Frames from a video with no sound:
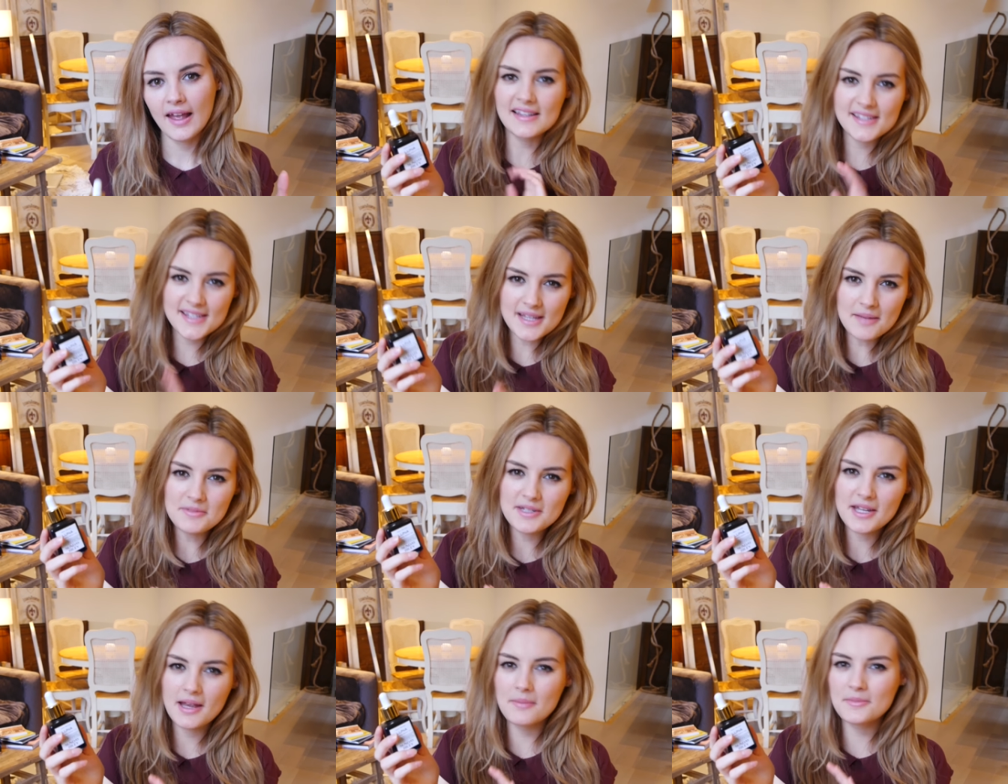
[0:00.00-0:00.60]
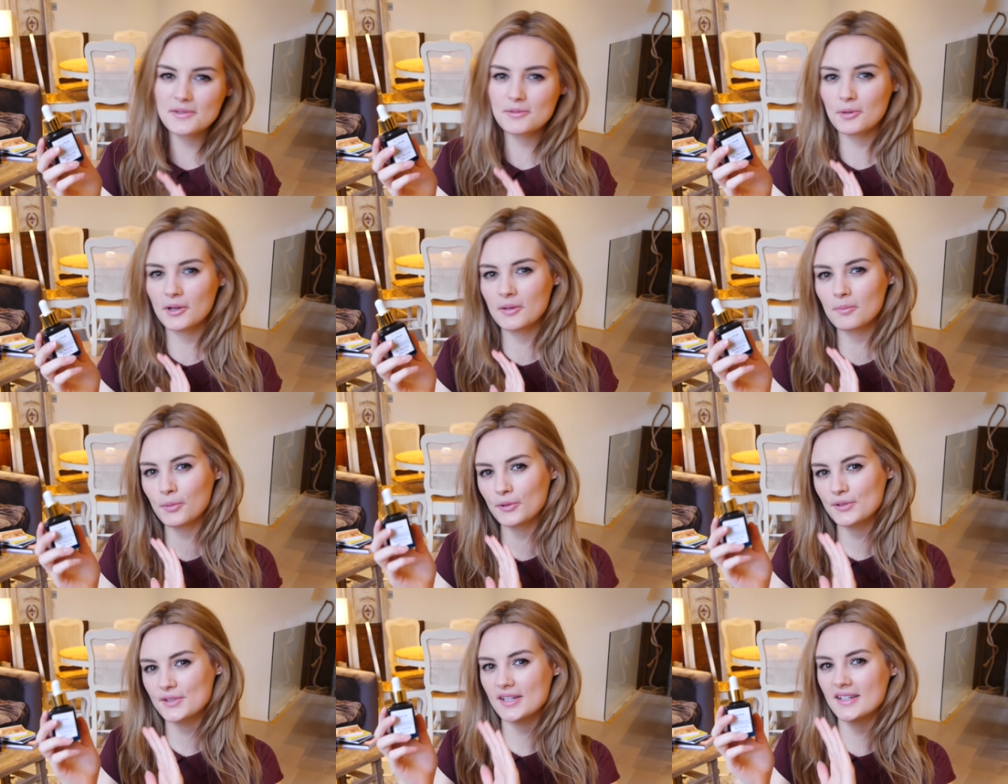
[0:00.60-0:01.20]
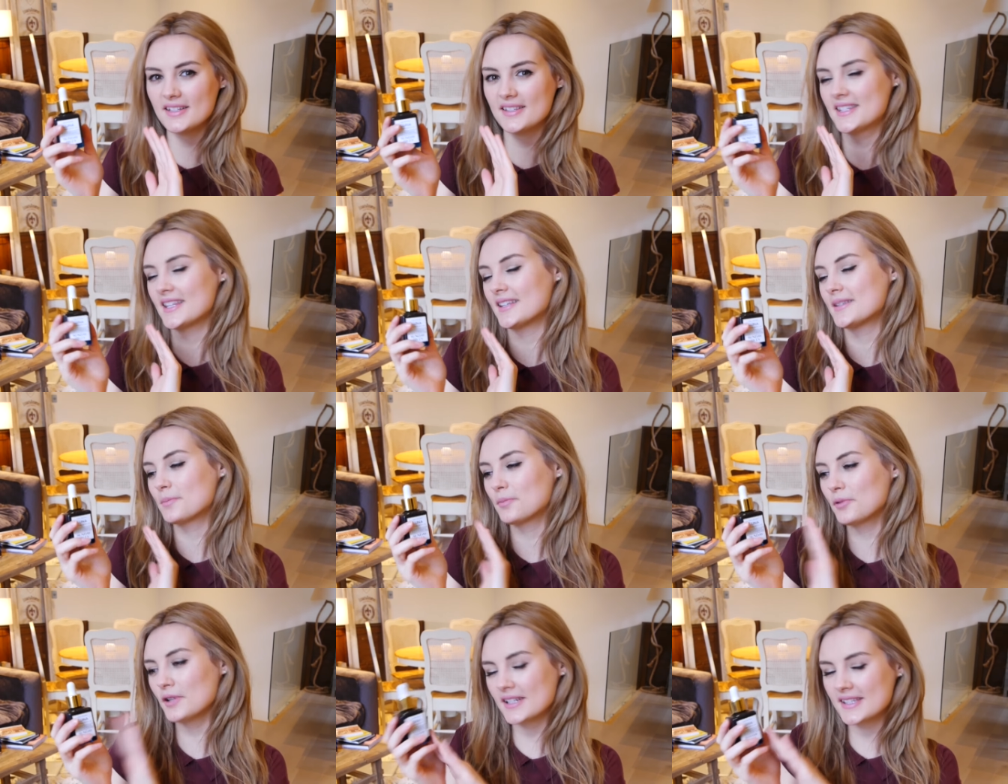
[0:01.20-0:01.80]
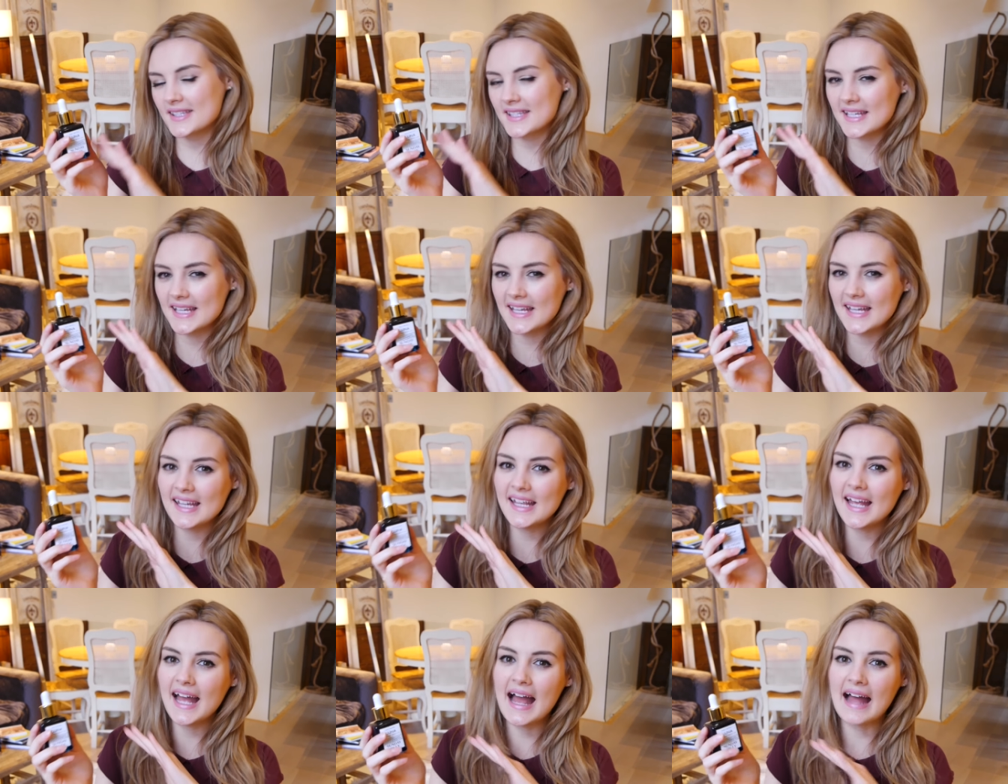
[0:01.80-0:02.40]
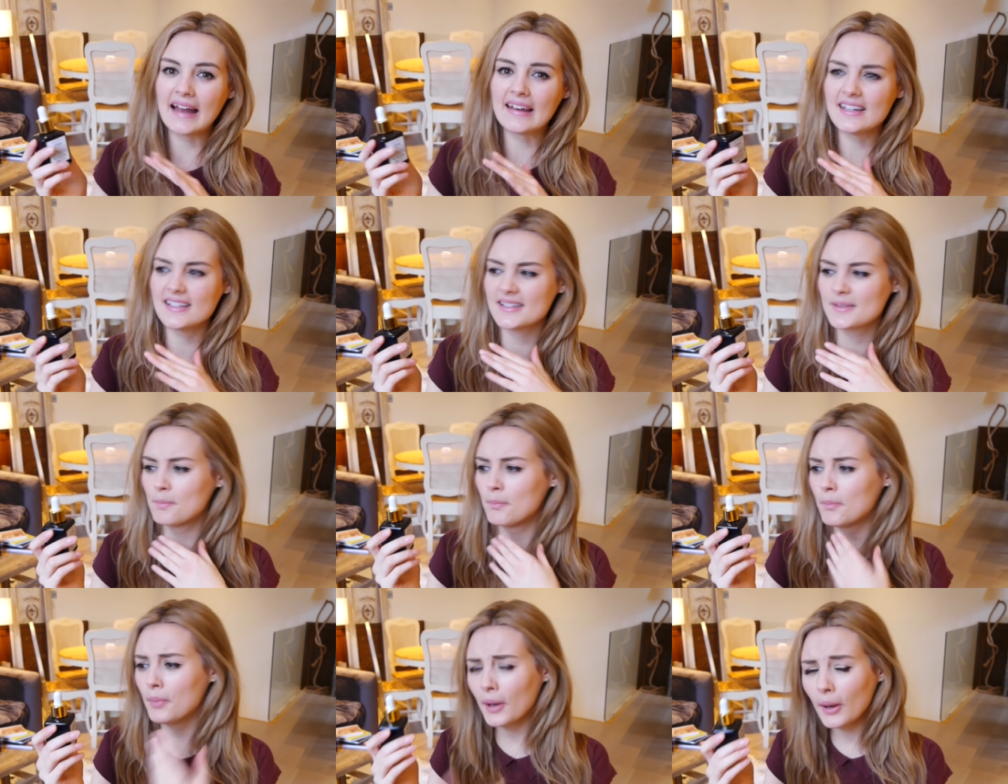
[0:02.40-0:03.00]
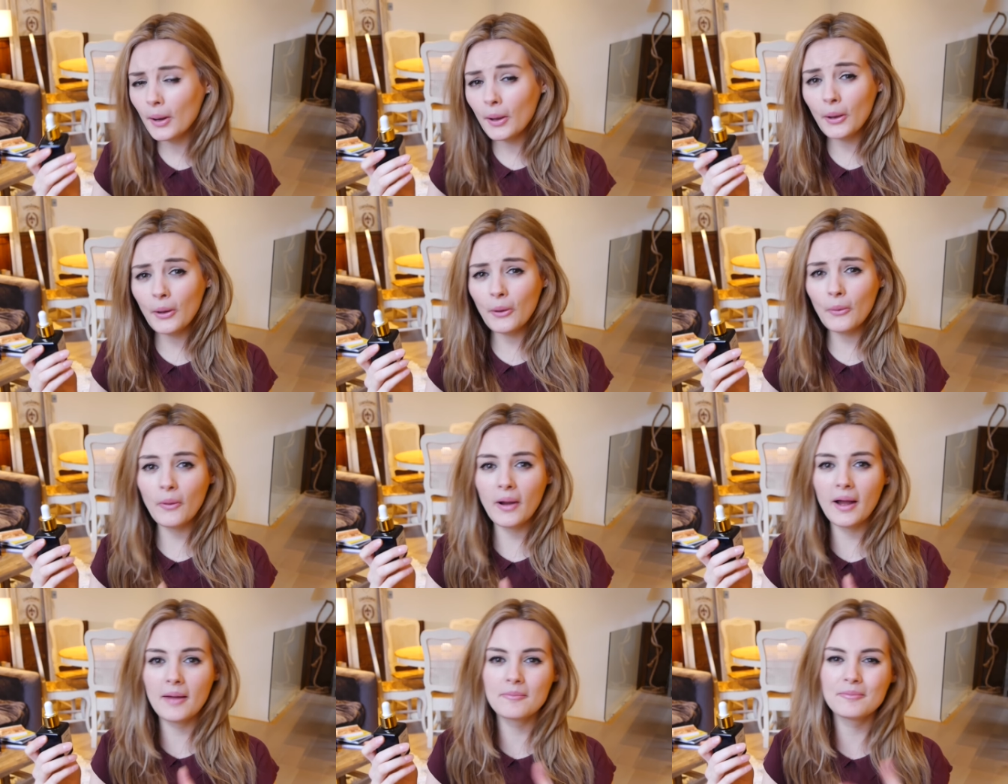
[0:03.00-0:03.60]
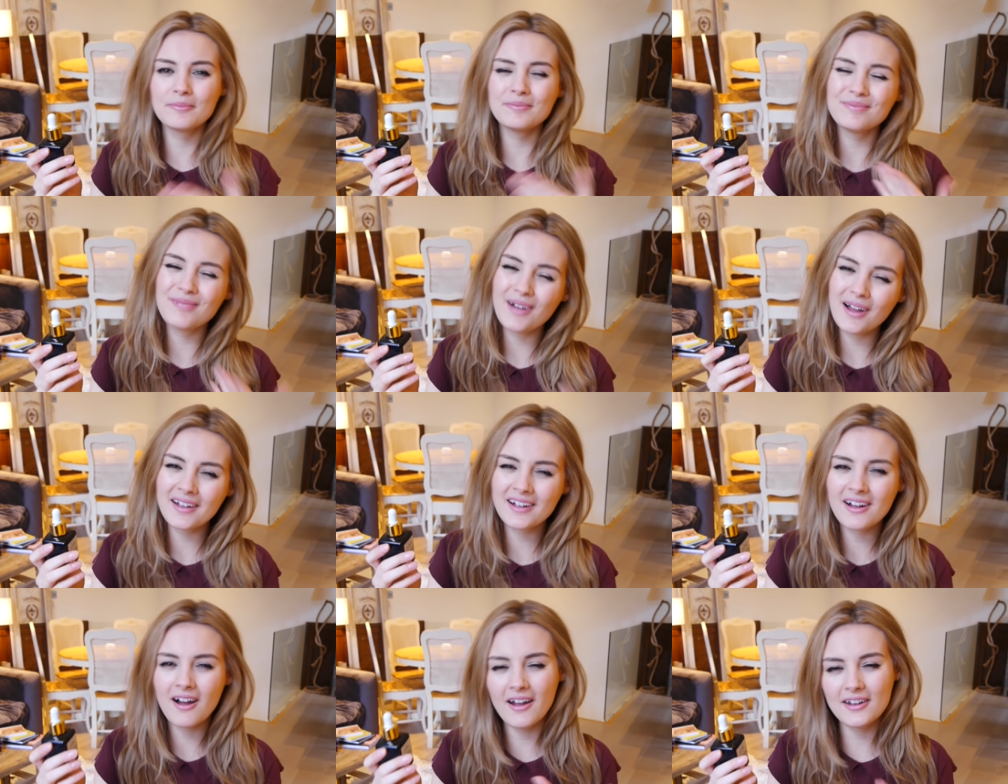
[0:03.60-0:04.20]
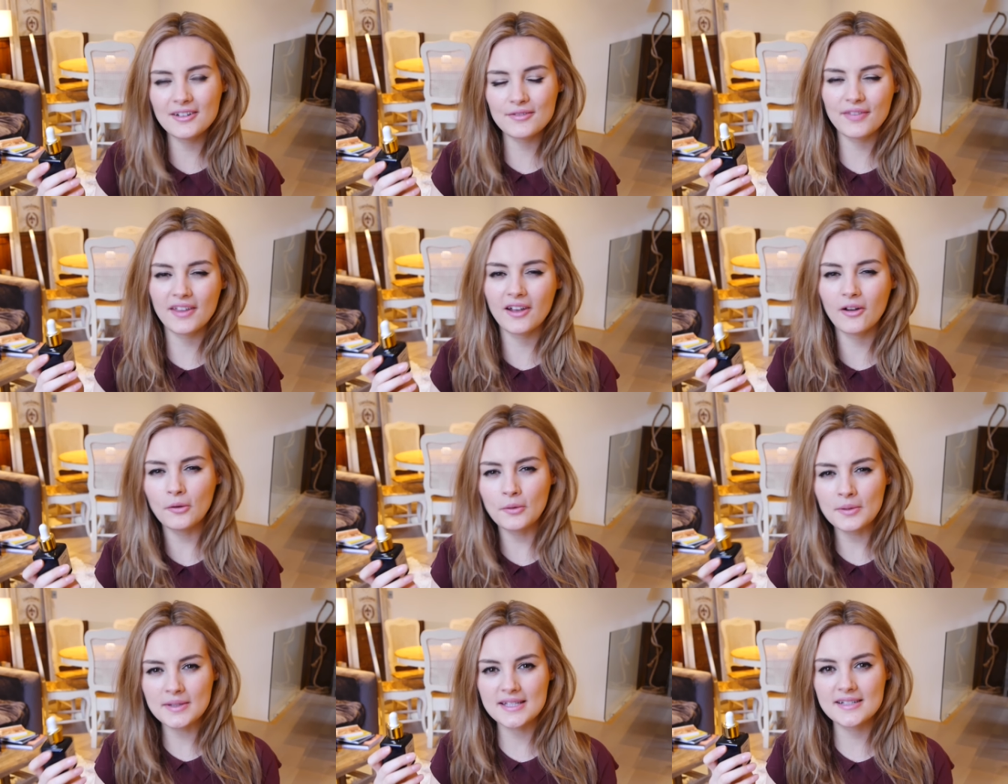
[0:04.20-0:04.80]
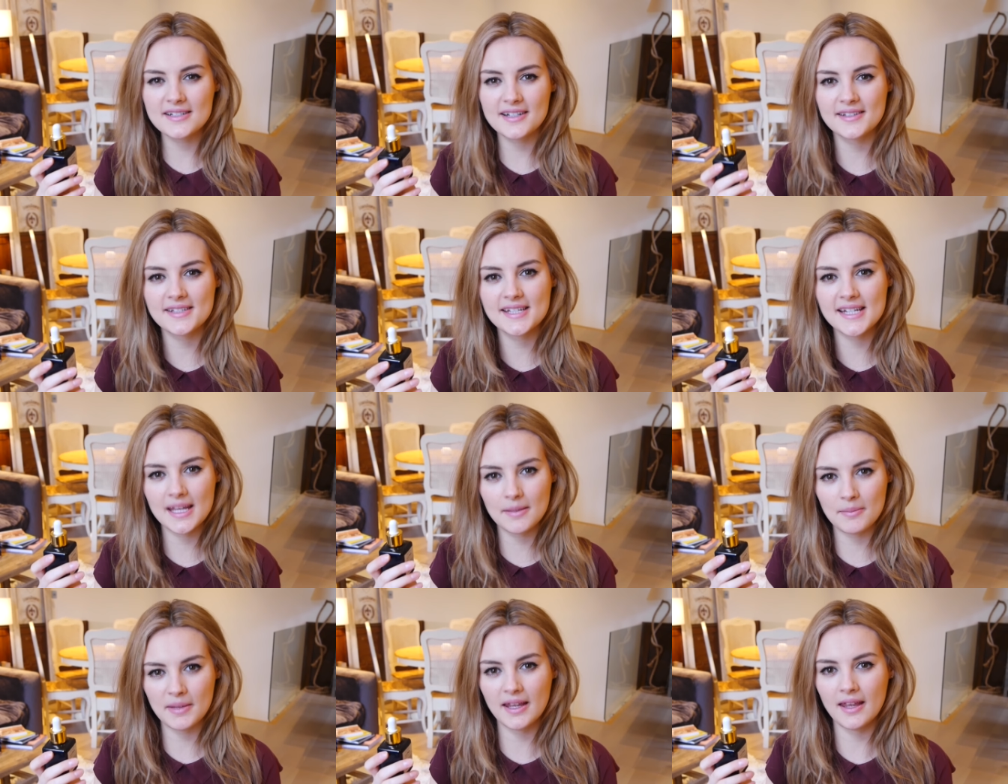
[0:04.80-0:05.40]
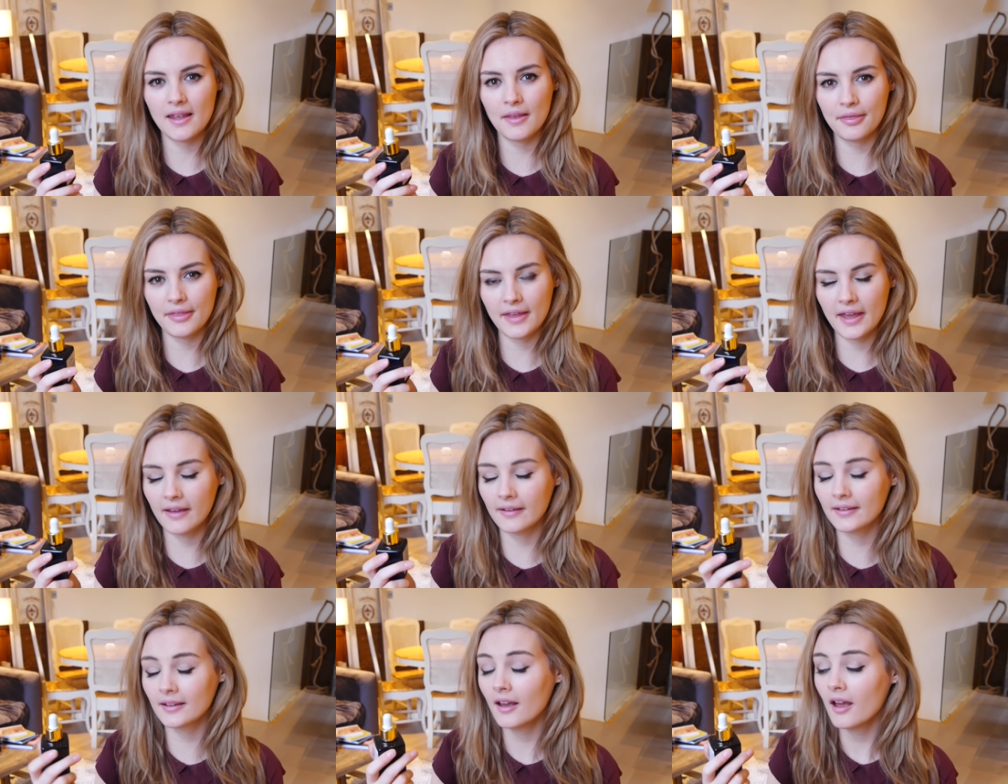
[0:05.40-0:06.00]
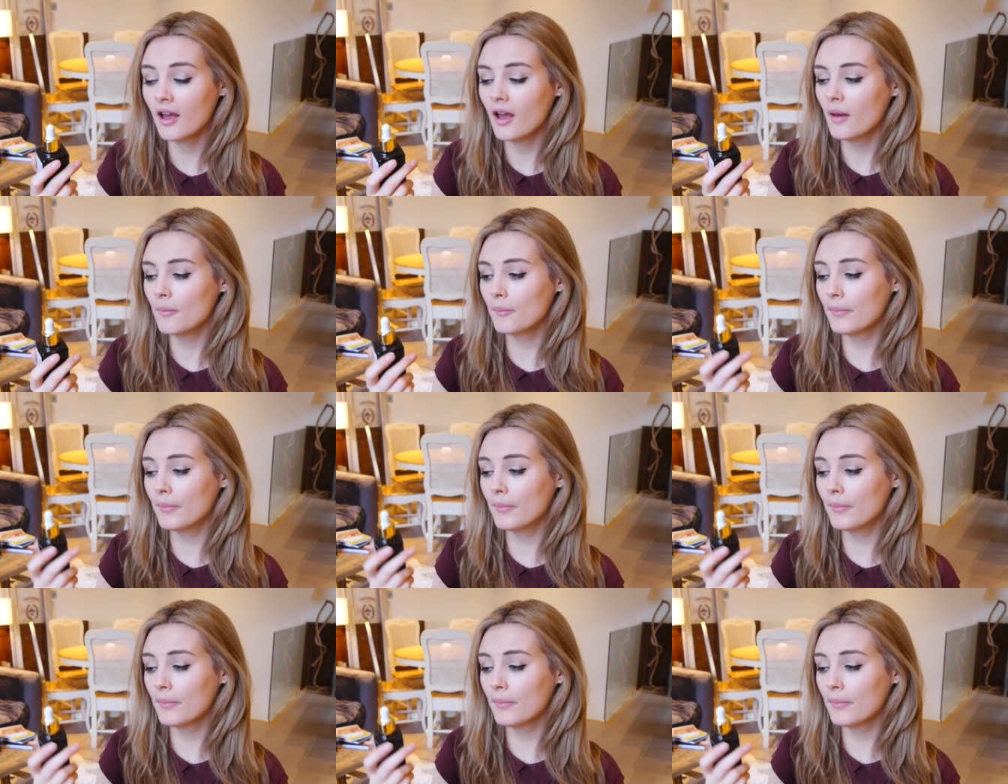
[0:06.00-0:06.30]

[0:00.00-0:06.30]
And sometimes when a bottle is this pretty and it's blue, I'm I kind of think, oh, is it just a gimmicky thing?